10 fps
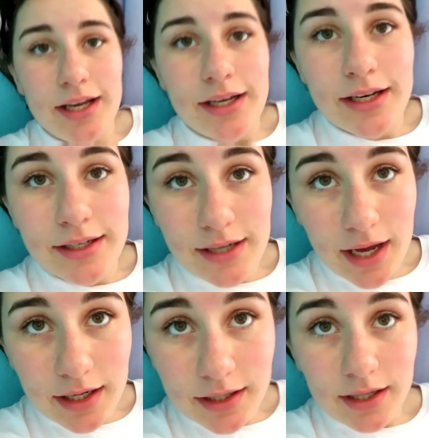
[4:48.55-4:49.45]

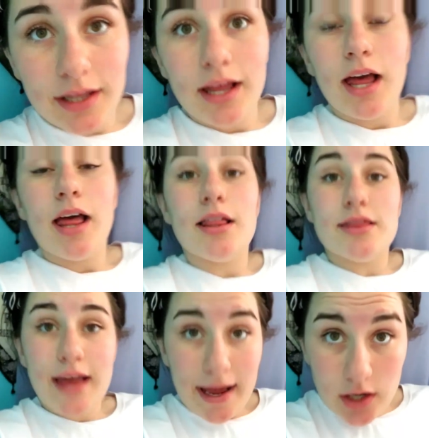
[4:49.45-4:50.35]
Nah.
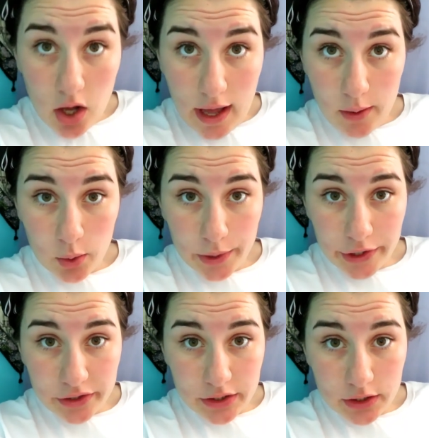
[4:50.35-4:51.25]
That not how it
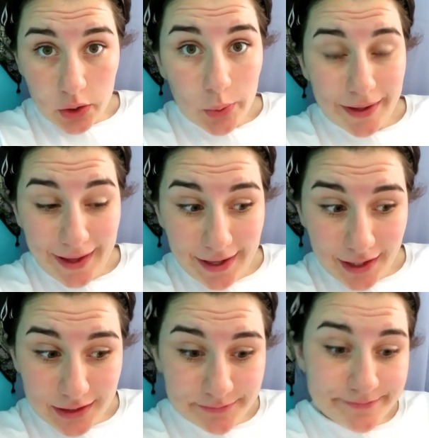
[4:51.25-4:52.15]
work,
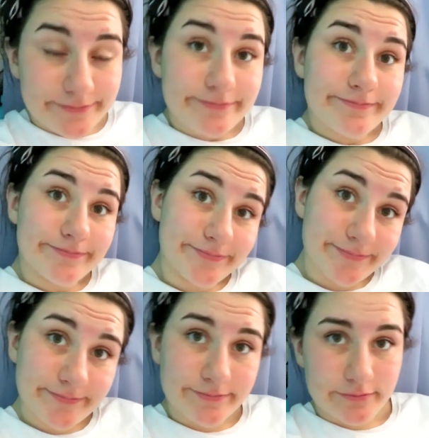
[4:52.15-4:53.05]
okay?
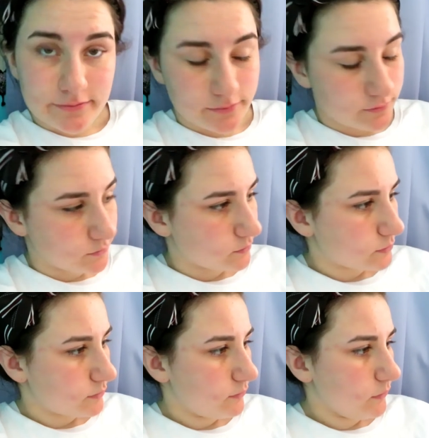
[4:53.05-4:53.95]
Another
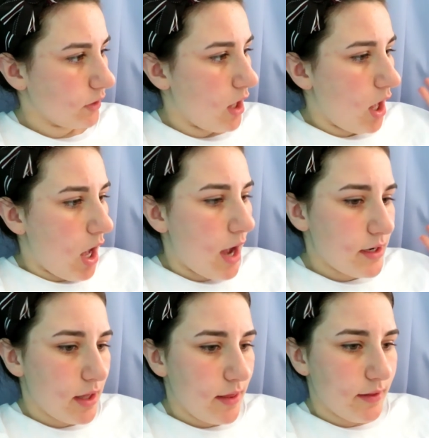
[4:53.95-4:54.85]

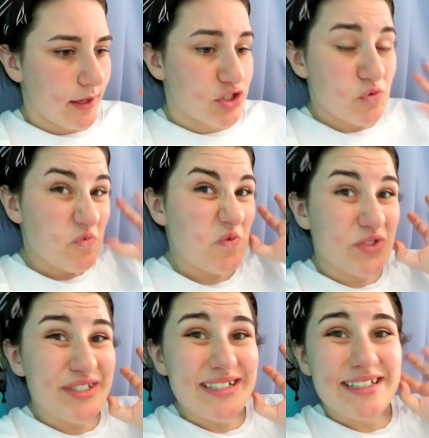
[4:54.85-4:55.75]
thing that just
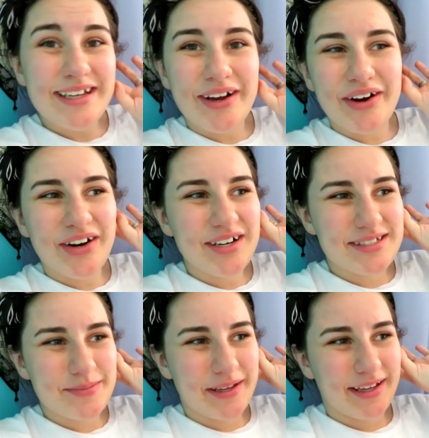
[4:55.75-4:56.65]
really
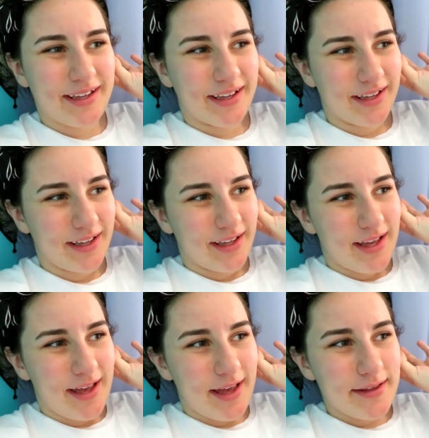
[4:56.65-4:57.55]
irks me
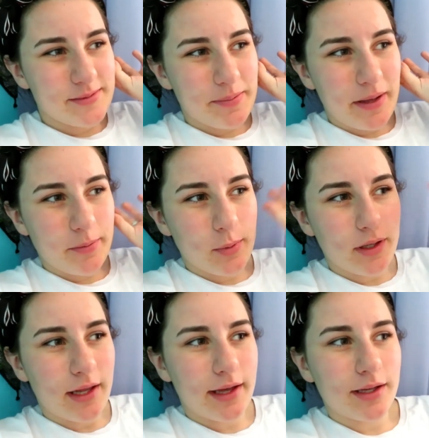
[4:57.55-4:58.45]
is when people are
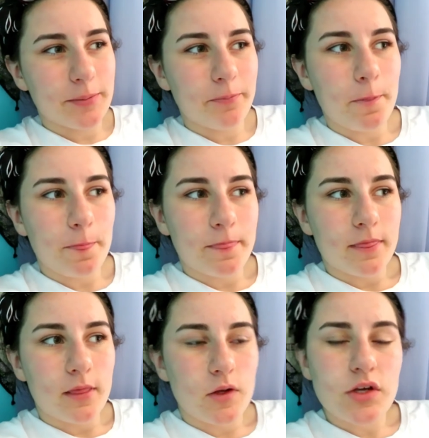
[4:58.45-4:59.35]
like,
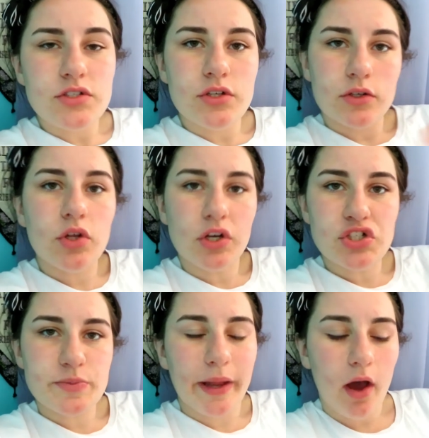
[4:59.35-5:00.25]
Because you could
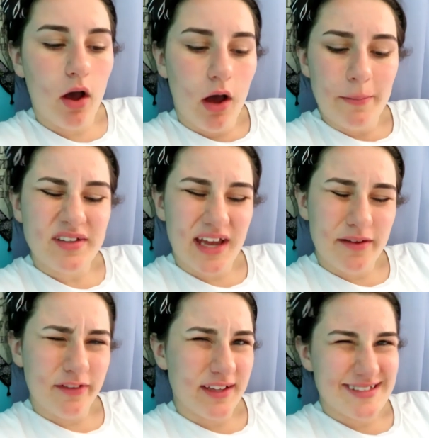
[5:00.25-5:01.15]
just be like, oh, I'm
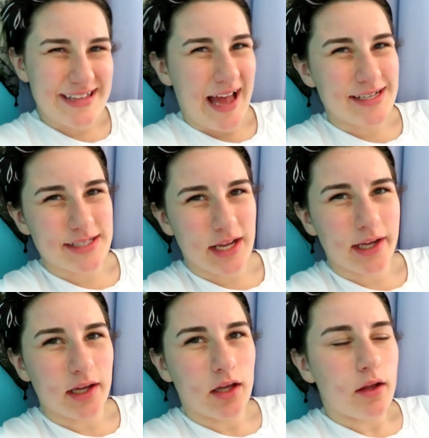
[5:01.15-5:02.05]
kind of feeling sad
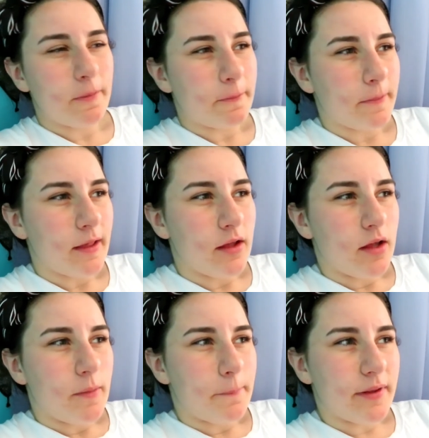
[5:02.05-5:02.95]
today.
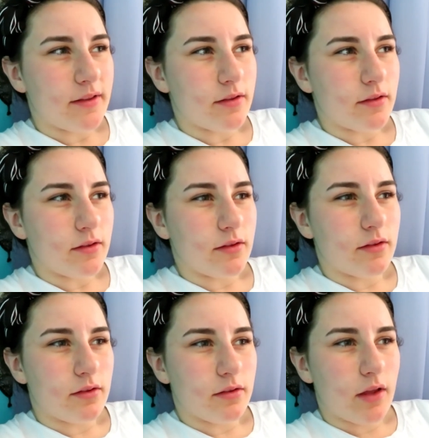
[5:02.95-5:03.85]
But
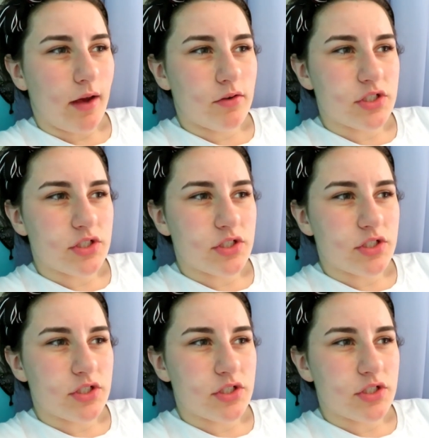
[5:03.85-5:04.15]
they will